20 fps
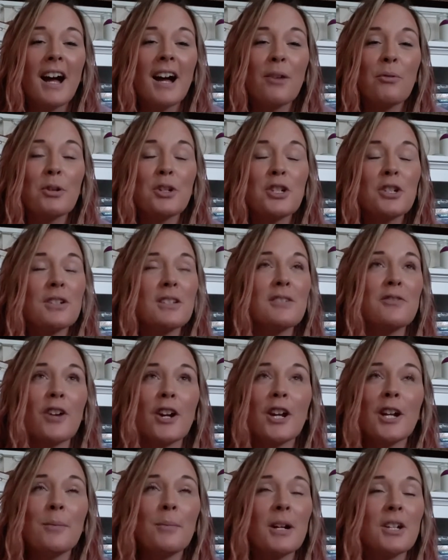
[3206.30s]
which is
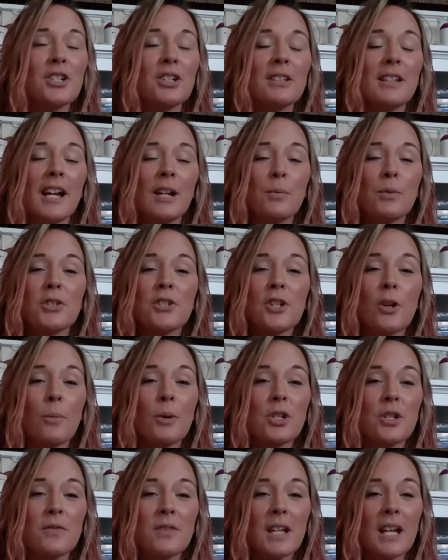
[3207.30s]
very much aligned with so
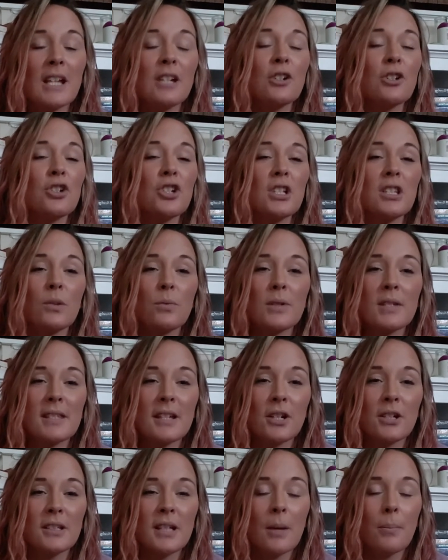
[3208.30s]
much of the energy that was
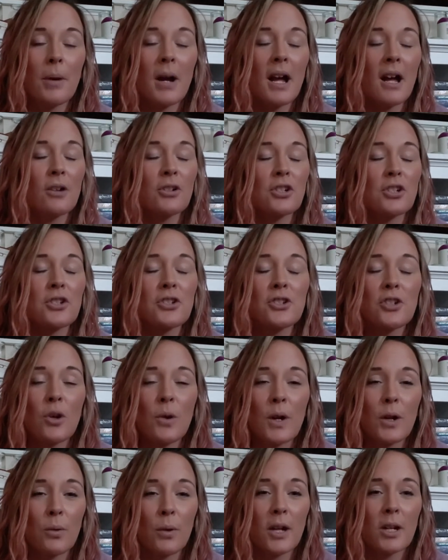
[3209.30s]
there in that pile. Just
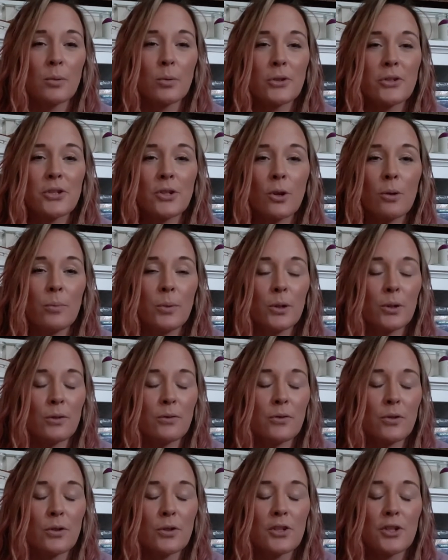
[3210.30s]
so incredible, so
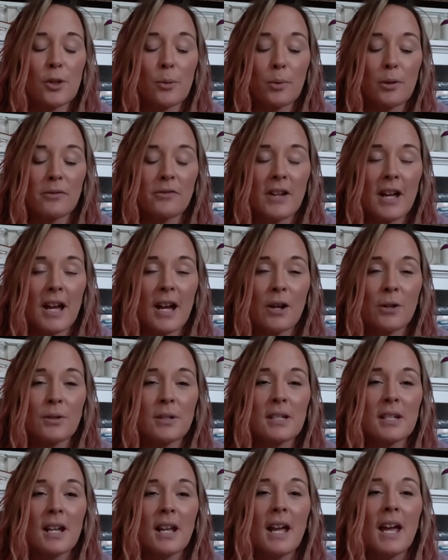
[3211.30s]
beautiful, so
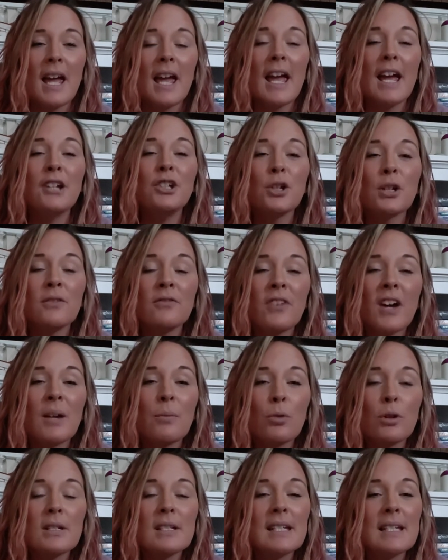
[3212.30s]
profound. And you can find
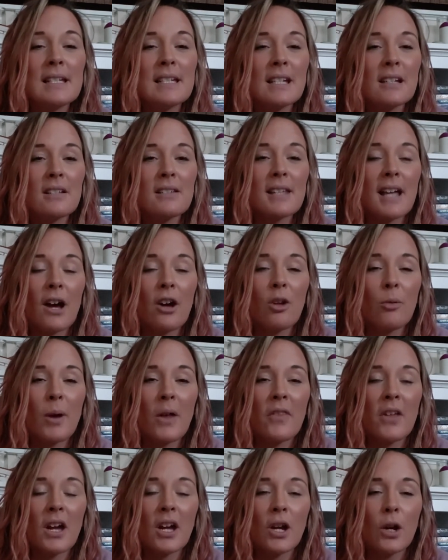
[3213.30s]
more details out
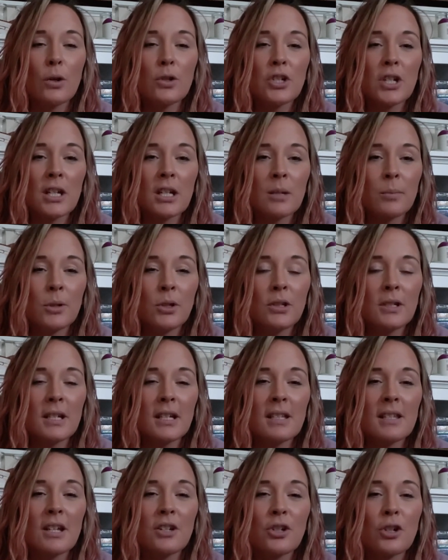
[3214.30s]
about that coaching
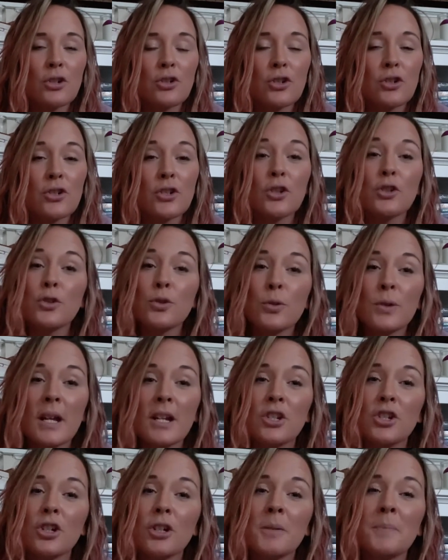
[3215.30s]
community that nurtures your true
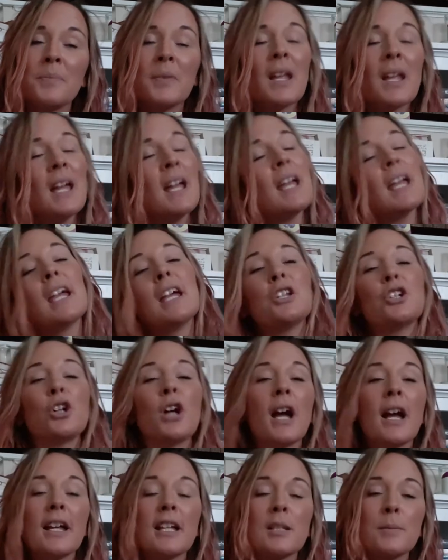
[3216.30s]
nature and your
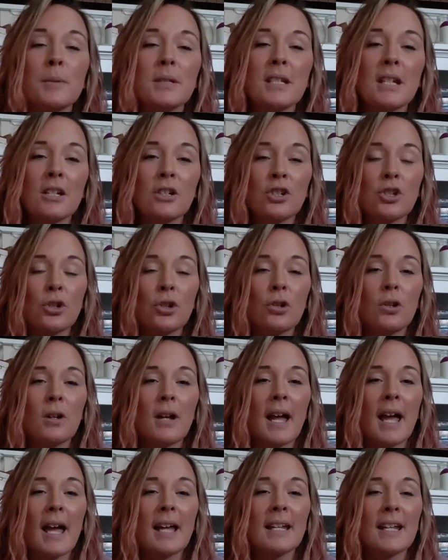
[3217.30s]
highest potential
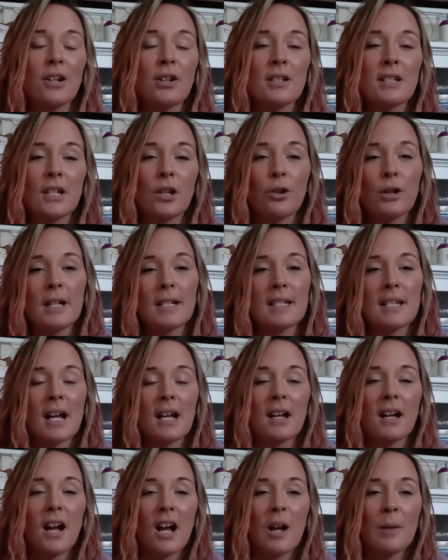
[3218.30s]
at
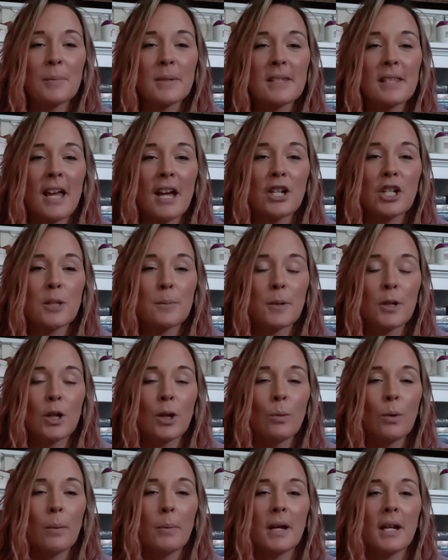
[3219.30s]

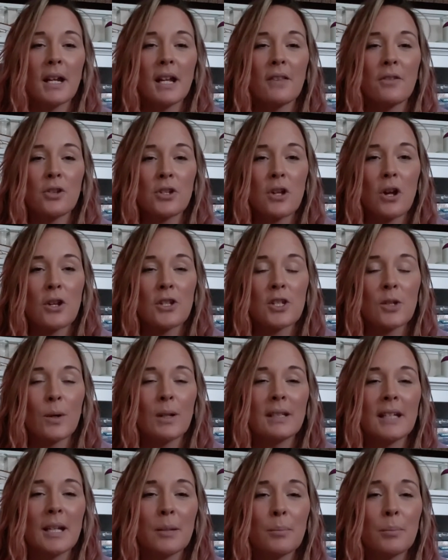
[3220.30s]
erritygreen.com/spiritwoman. And there's also a
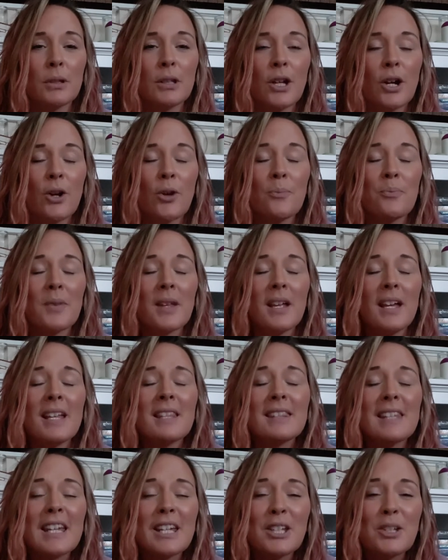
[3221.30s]
link below.
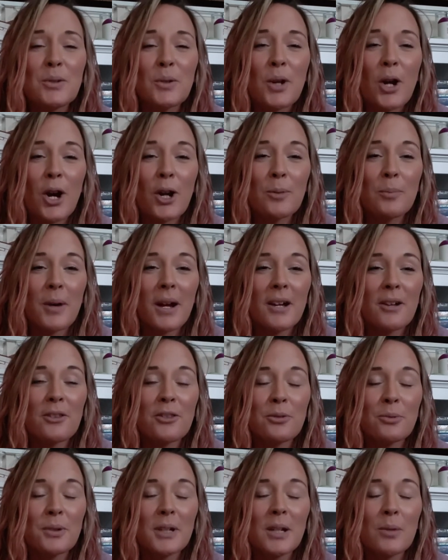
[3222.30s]
Thank you, card pile
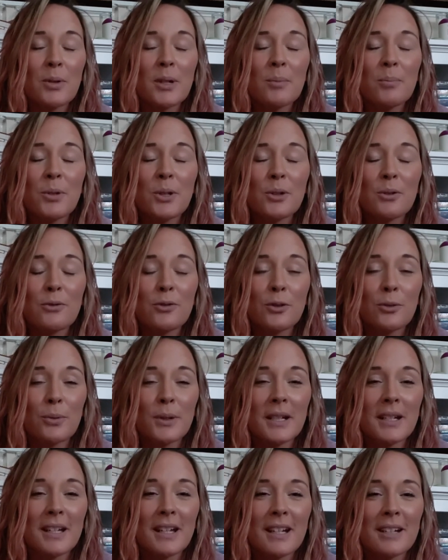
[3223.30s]
3. What a beautiful
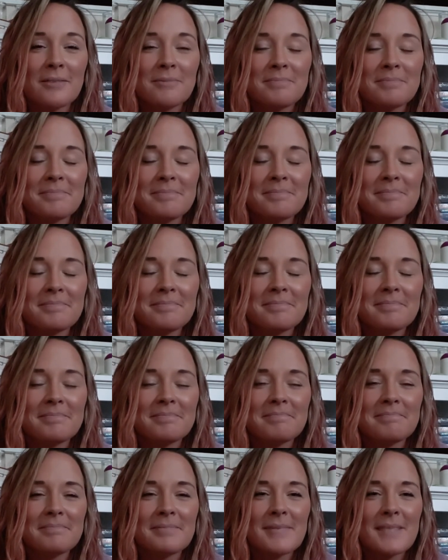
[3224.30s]
reading.
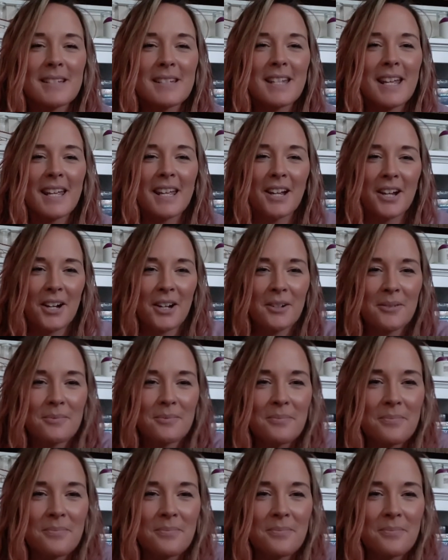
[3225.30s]
Take care.